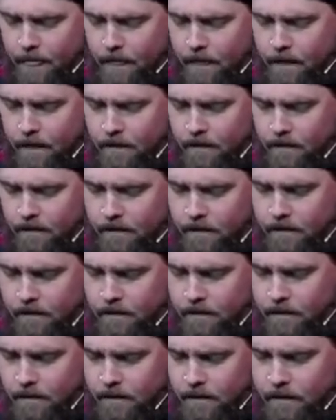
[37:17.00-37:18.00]

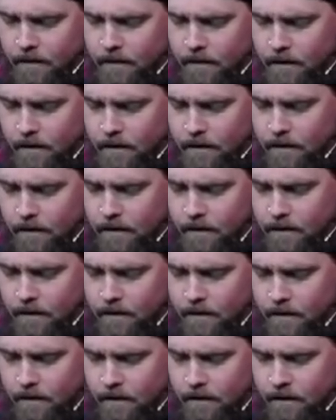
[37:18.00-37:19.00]

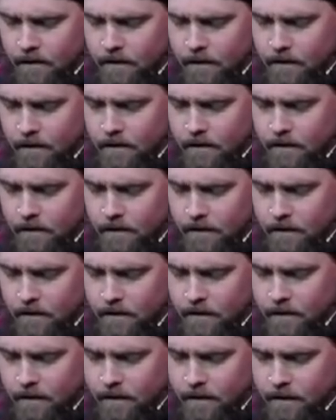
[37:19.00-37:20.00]

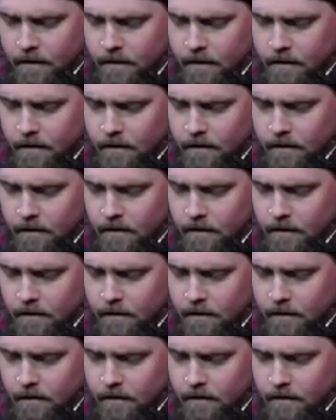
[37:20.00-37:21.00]

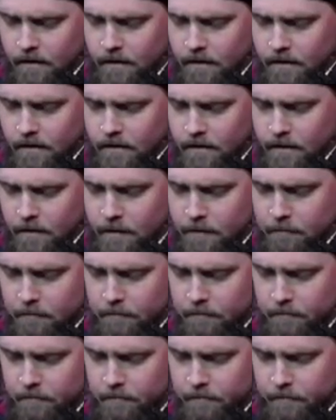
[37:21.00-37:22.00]

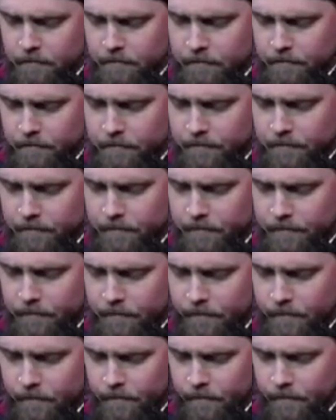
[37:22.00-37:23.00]

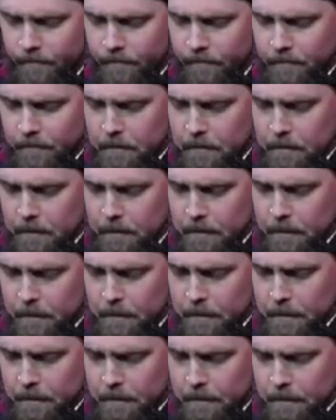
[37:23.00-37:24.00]

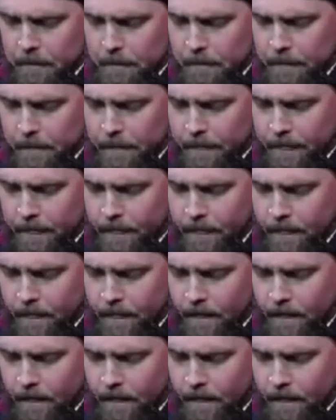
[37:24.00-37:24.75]
(no one is talking)